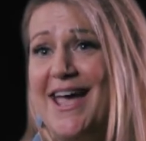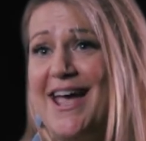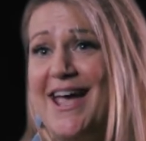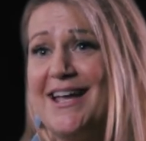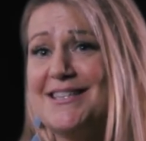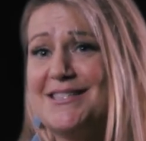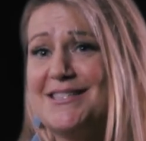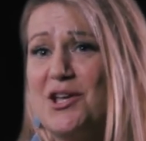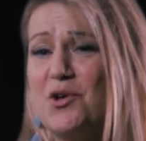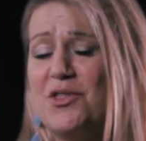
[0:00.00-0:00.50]

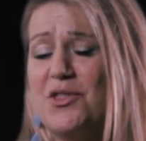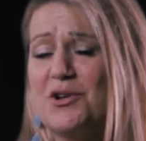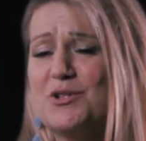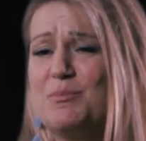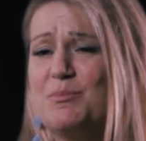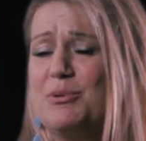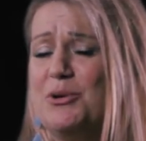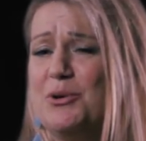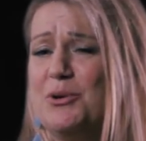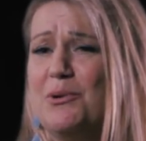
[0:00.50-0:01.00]
And so
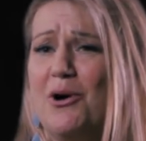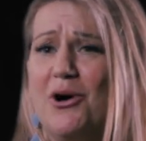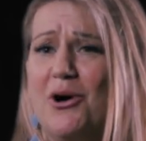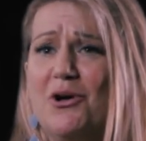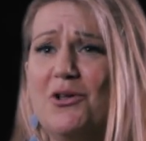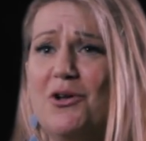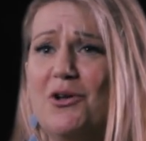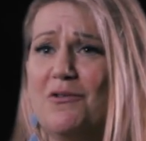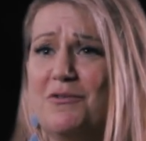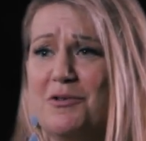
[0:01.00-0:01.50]
there's poo
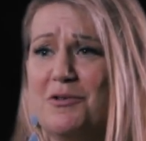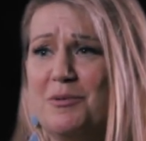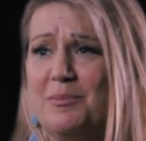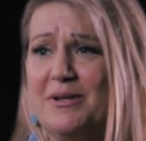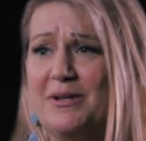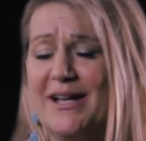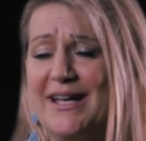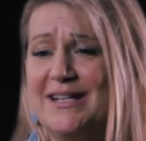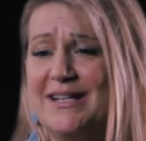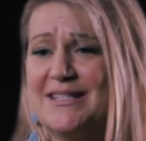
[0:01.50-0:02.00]
all over the
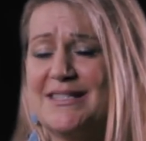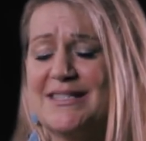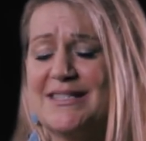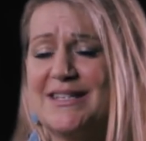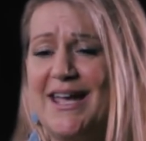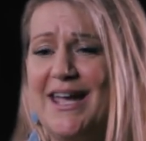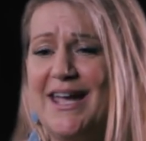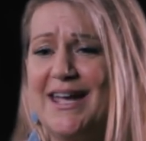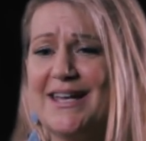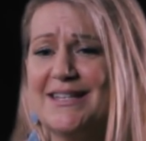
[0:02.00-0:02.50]
place,
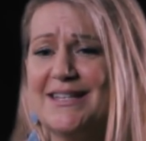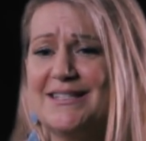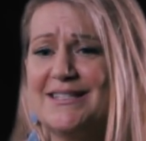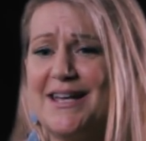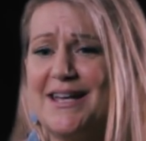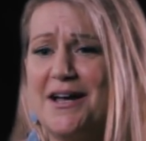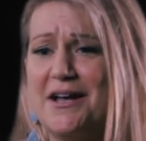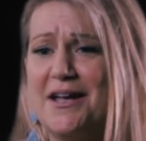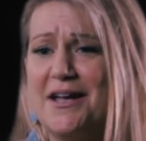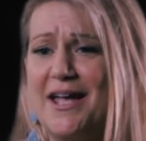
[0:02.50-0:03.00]
and
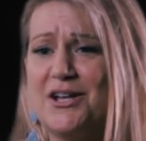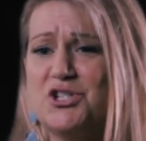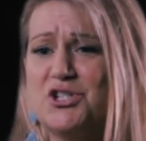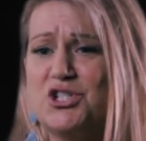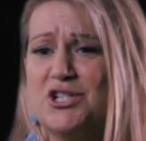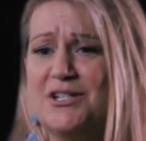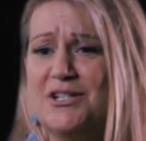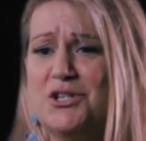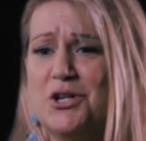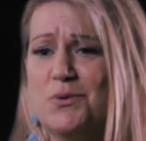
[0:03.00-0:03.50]
as
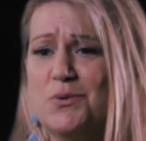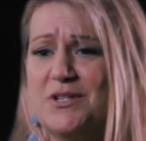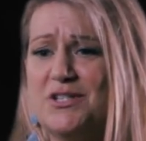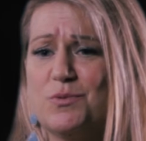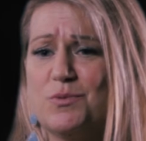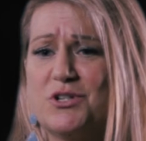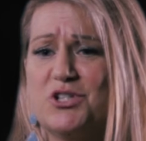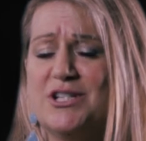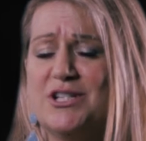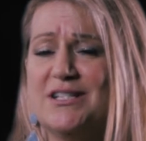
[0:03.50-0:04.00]
she
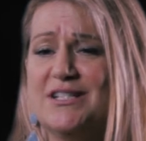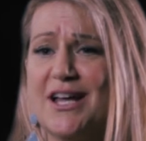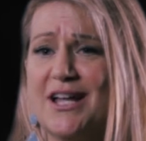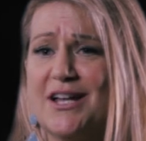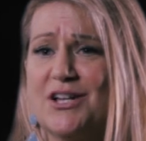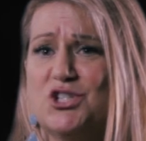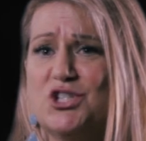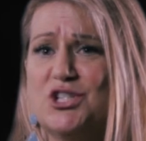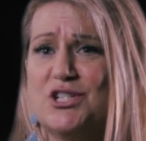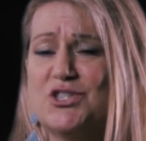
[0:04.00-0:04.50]
noticed what she'd
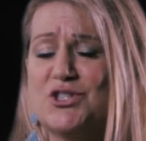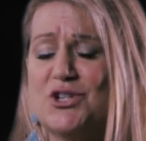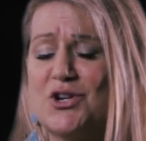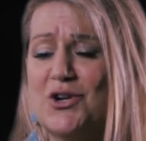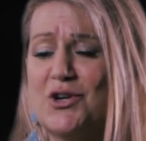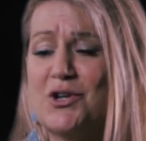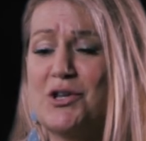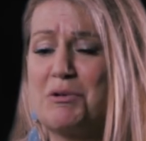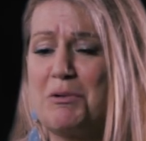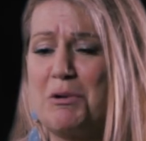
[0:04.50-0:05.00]
done, she
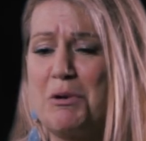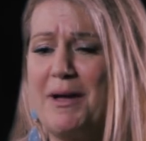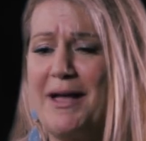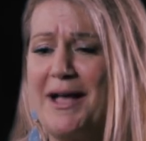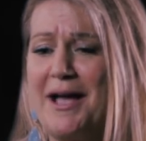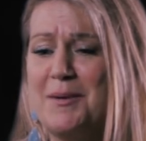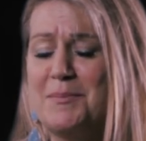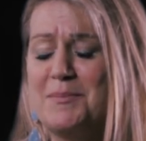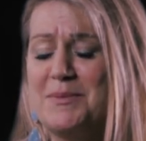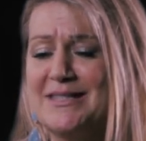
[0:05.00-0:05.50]
started
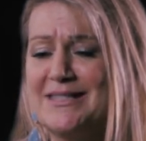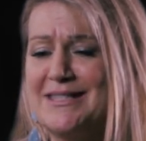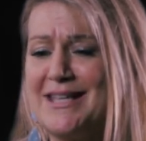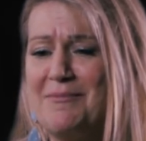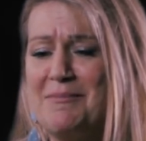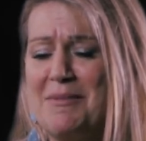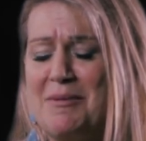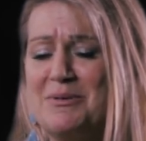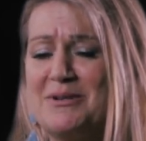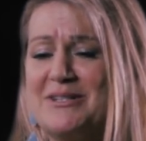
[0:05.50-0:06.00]
throwing up. And so I
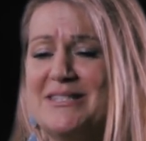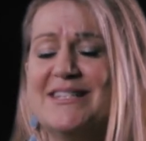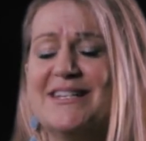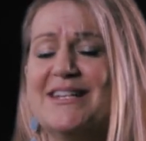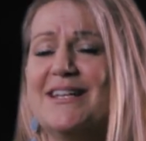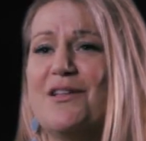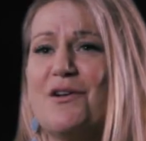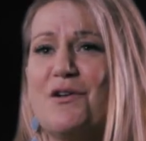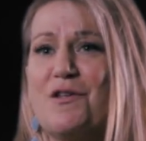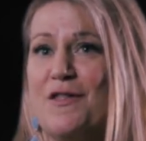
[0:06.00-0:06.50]
remember
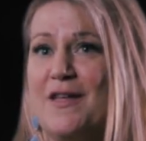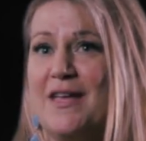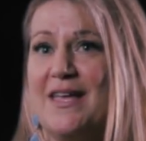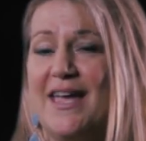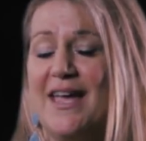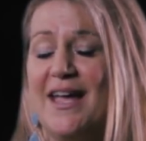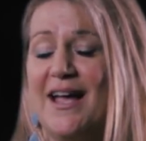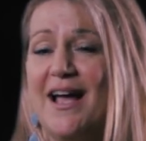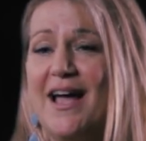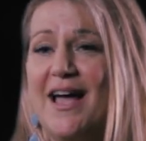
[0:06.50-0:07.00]
sitting there
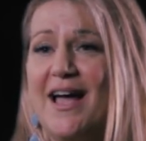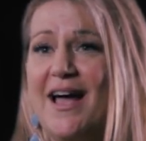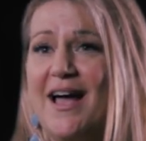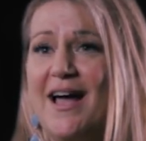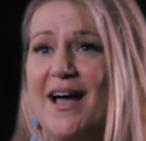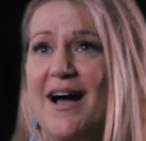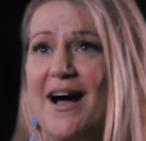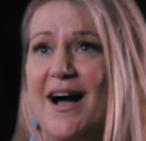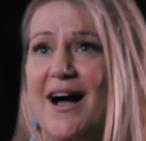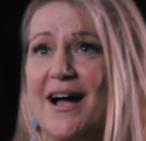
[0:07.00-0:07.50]
thinking,
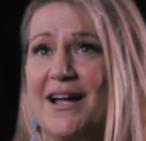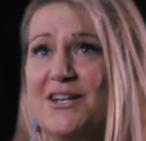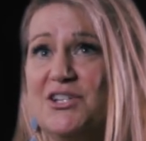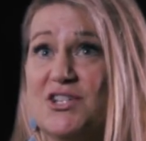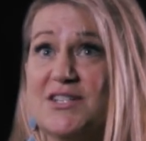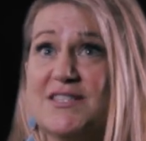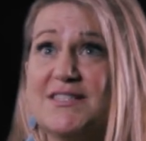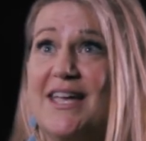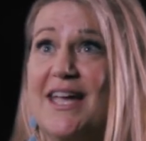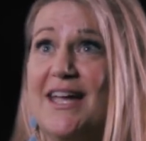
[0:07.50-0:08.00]
I
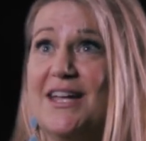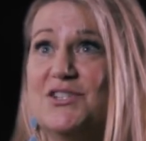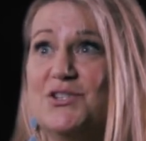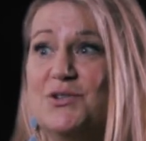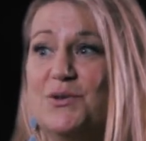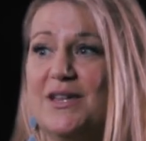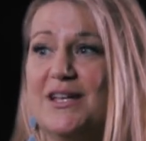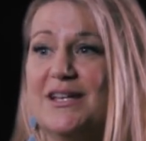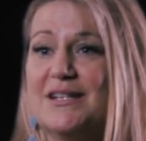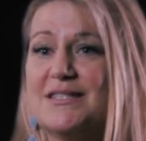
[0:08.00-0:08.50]
just can't
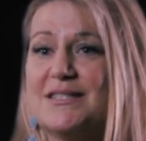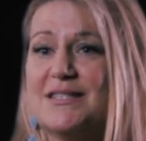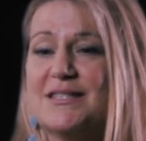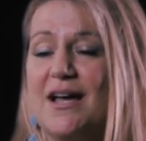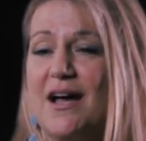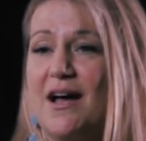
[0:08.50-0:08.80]
do this.